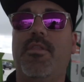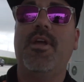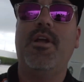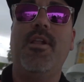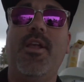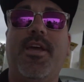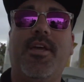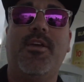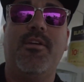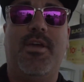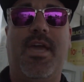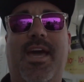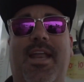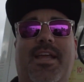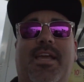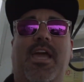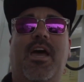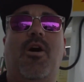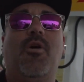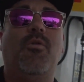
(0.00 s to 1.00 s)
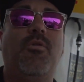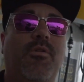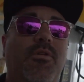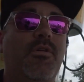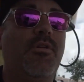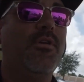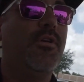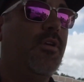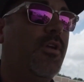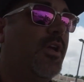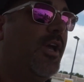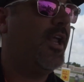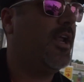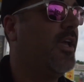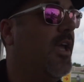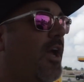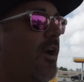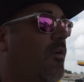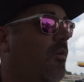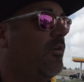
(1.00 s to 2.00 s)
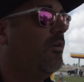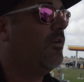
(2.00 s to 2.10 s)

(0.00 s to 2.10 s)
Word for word: They're like, you gotta go. You gotta go.